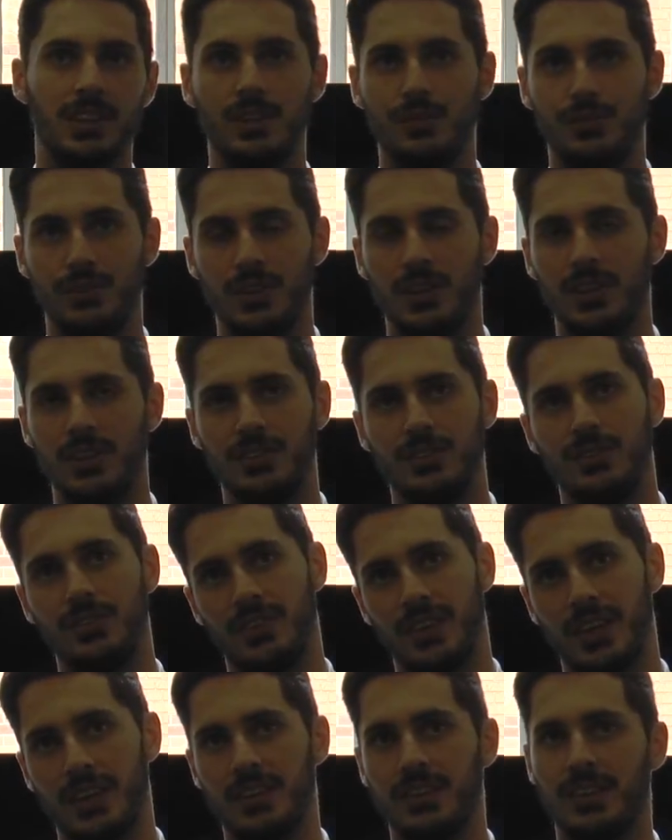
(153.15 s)
If you can't use
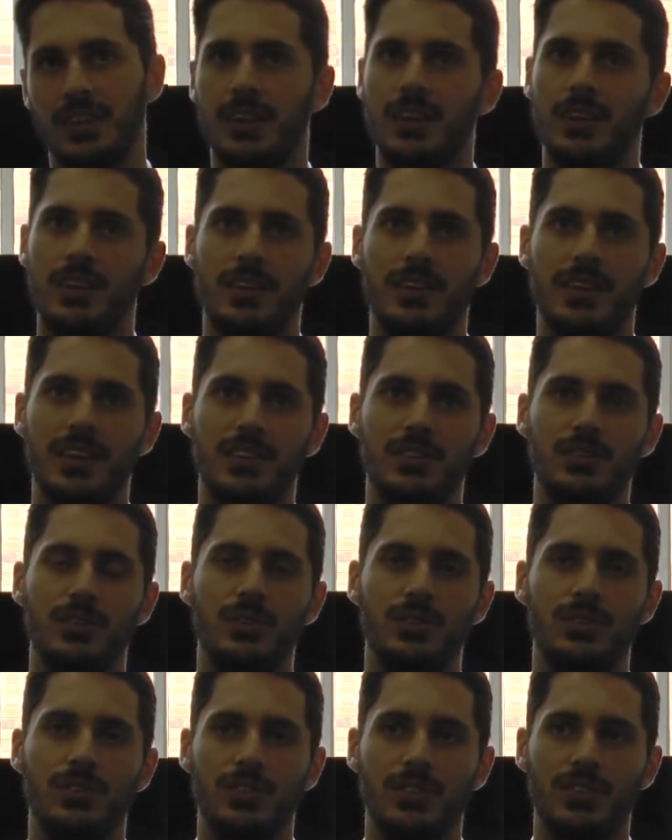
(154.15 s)
that, then
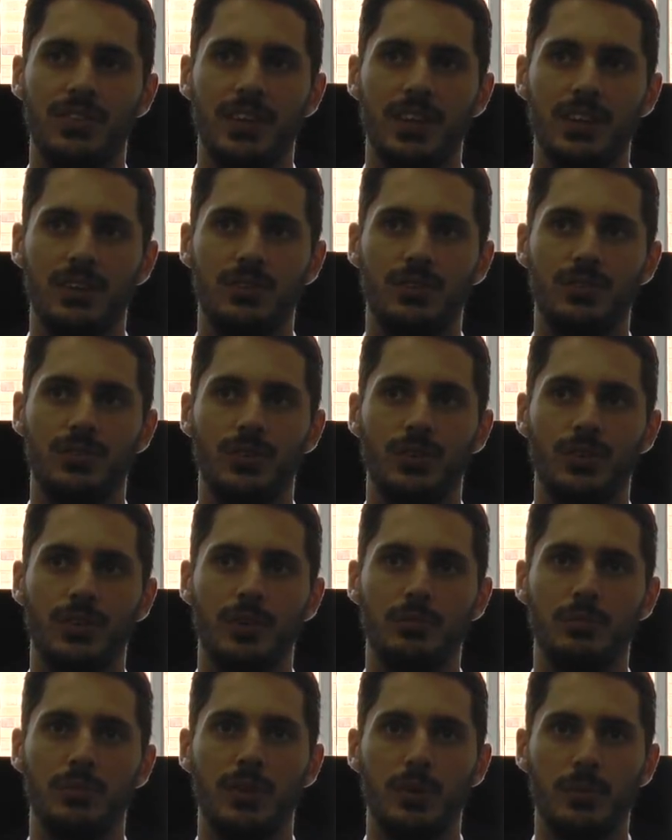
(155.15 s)
use just the
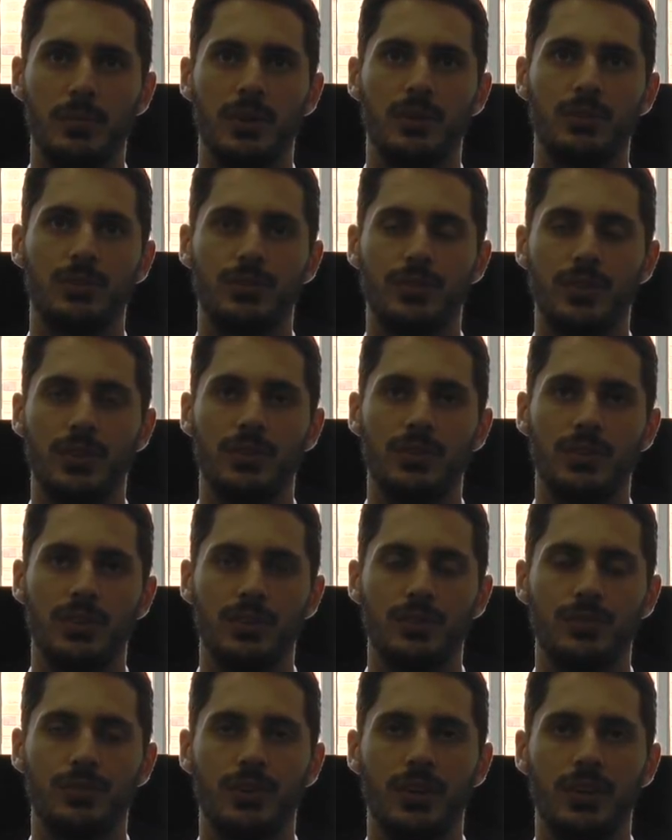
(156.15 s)
H4n with the microphones on
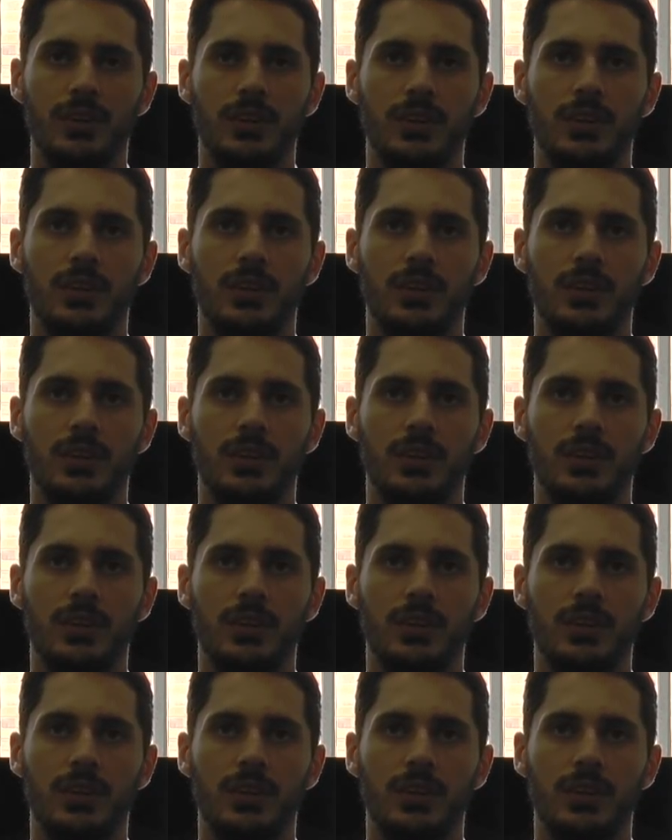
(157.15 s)
the front.